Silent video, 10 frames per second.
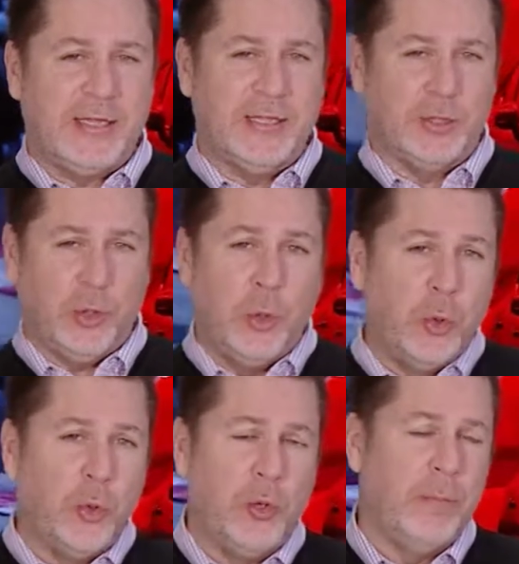this
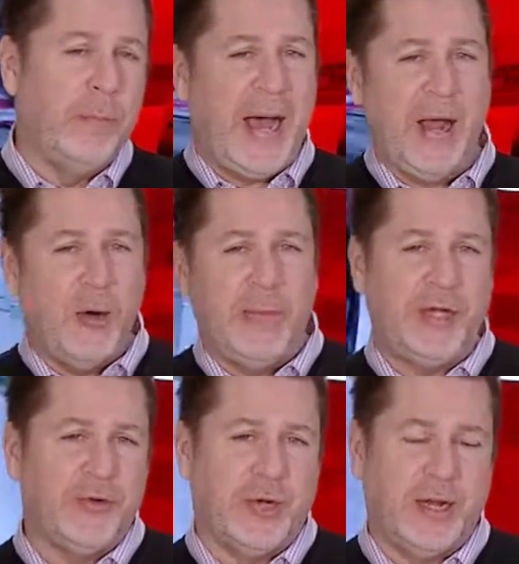cool
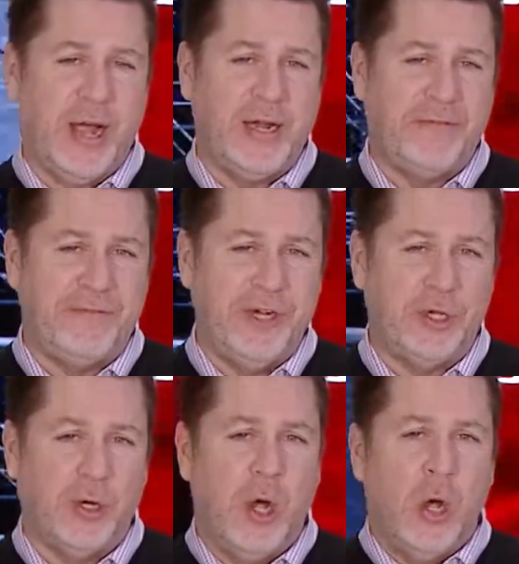biometric kind of
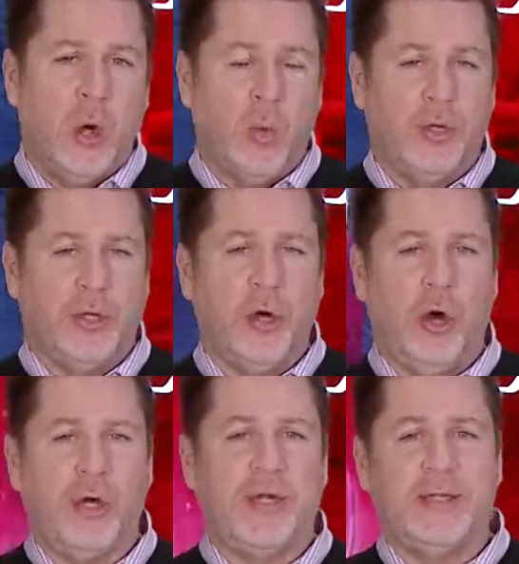feature where the
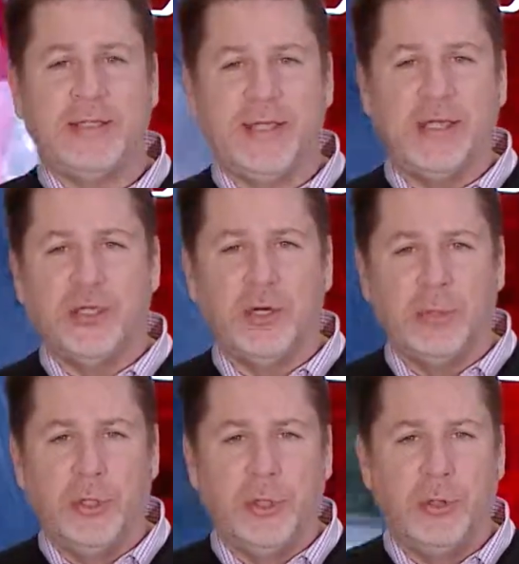car can sense your
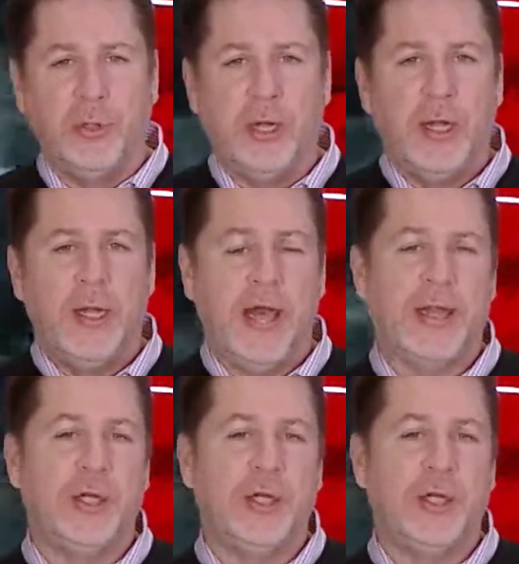mood and